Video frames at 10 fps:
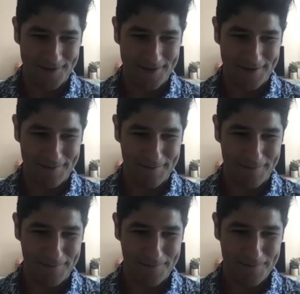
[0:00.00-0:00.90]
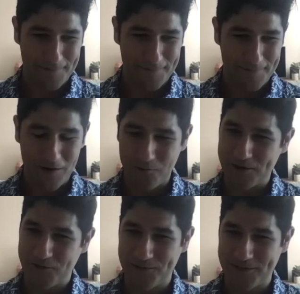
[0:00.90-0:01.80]
um, a
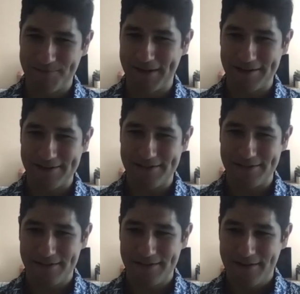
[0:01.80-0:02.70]
ritual space.